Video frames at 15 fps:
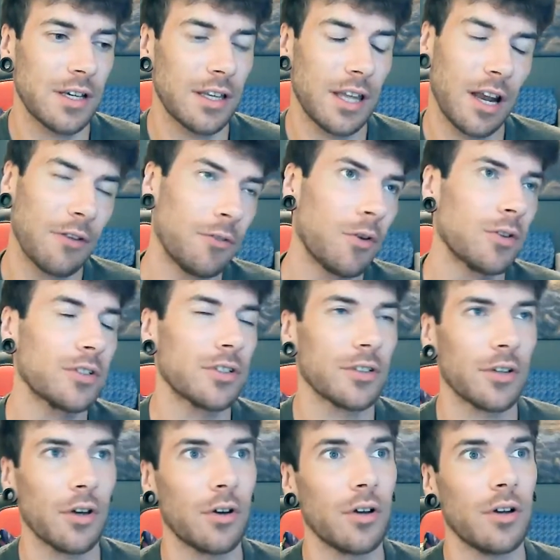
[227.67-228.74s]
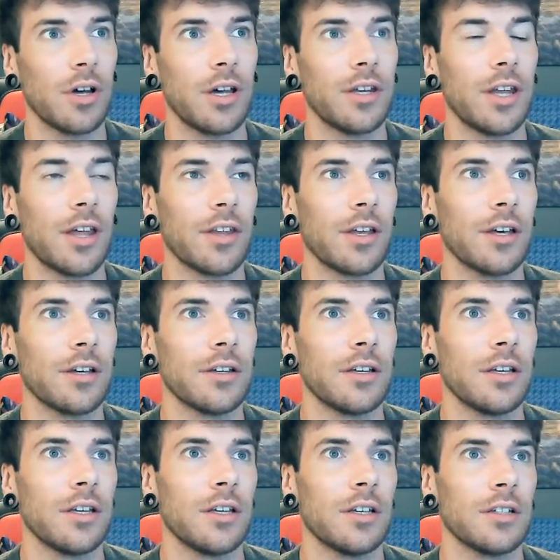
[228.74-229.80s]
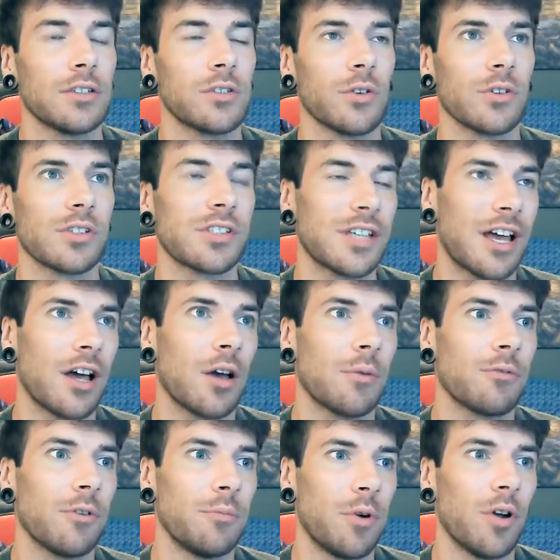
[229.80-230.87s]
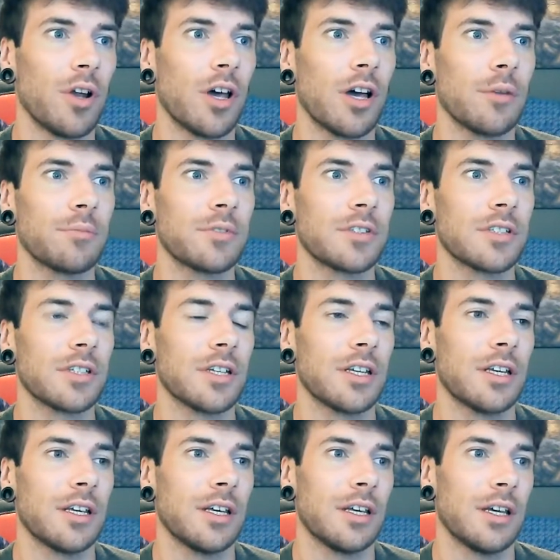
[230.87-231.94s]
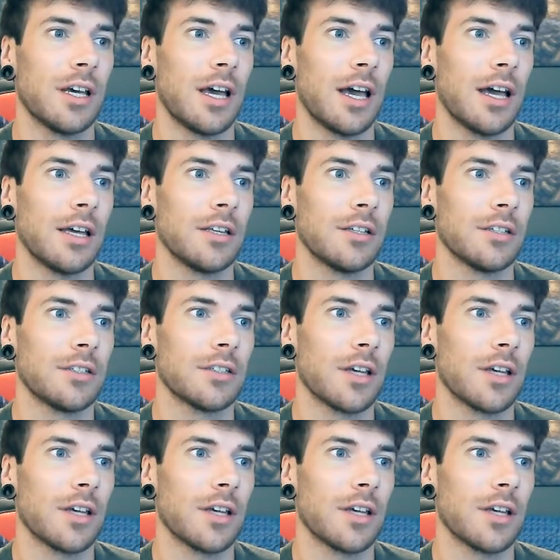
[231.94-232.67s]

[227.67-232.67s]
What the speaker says: Then I've also got another sort of setup for pull-ups and